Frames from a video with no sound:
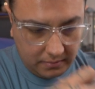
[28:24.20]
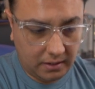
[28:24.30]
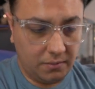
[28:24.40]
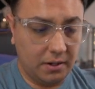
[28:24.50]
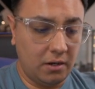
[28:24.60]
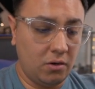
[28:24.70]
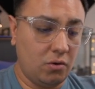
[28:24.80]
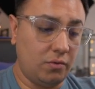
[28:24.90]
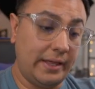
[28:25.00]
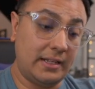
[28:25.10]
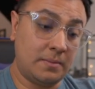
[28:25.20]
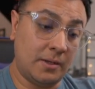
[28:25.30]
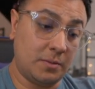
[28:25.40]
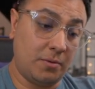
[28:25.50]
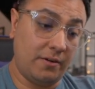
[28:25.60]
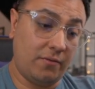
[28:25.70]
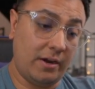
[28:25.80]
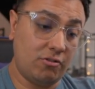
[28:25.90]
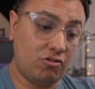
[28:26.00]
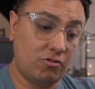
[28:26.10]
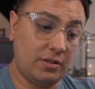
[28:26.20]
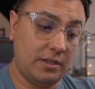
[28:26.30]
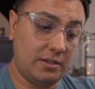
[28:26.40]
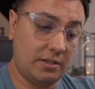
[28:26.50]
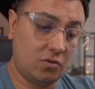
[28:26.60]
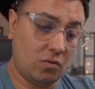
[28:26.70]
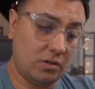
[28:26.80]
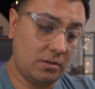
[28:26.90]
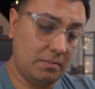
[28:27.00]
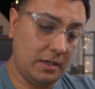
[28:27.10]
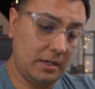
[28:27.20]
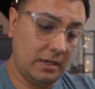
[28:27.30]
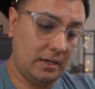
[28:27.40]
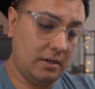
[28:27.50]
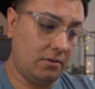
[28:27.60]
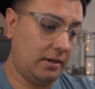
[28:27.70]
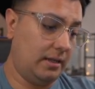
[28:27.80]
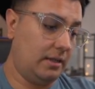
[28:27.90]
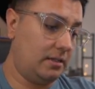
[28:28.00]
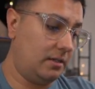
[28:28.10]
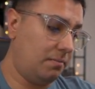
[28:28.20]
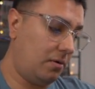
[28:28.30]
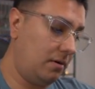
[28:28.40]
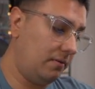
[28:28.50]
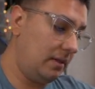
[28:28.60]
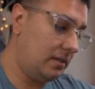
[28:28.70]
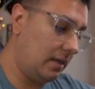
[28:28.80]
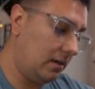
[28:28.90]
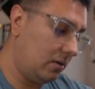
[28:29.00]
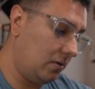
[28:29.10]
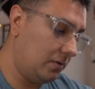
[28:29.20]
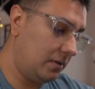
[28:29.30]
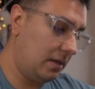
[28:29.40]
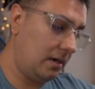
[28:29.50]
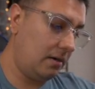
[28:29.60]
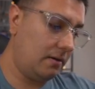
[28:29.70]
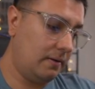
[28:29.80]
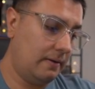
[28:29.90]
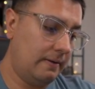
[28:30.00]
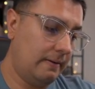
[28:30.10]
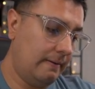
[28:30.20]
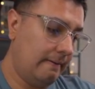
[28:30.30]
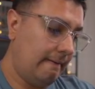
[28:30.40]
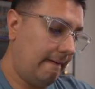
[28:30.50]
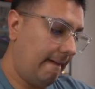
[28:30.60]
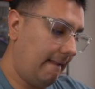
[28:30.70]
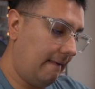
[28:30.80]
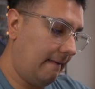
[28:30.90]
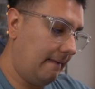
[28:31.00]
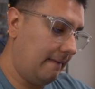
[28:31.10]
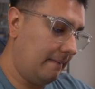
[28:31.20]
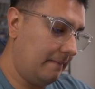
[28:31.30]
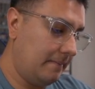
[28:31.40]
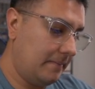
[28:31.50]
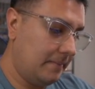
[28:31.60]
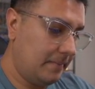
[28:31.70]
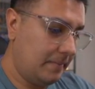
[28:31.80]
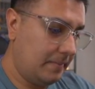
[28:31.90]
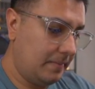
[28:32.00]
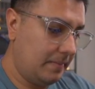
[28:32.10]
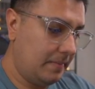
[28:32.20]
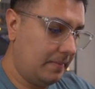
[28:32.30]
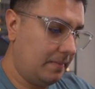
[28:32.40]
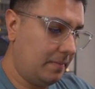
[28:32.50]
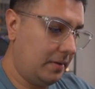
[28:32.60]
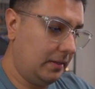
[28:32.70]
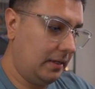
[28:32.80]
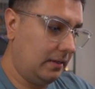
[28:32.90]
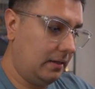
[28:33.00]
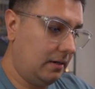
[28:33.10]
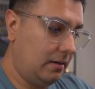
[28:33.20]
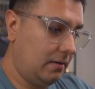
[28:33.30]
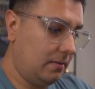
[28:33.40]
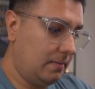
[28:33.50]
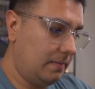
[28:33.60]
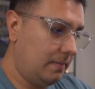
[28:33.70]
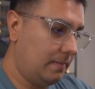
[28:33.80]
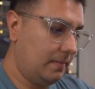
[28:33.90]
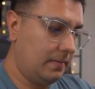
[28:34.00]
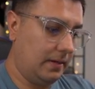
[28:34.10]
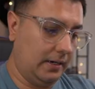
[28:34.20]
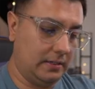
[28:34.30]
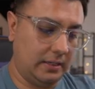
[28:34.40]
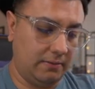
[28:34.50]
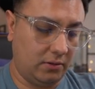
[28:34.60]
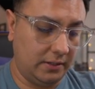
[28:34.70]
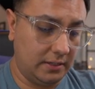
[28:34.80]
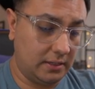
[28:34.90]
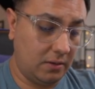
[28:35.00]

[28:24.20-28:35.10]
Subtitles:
Here we go. That smells pretty fresh. This is going to be, okay, this is part of these Sentinels there. Put that there. Gotta sleeve all this.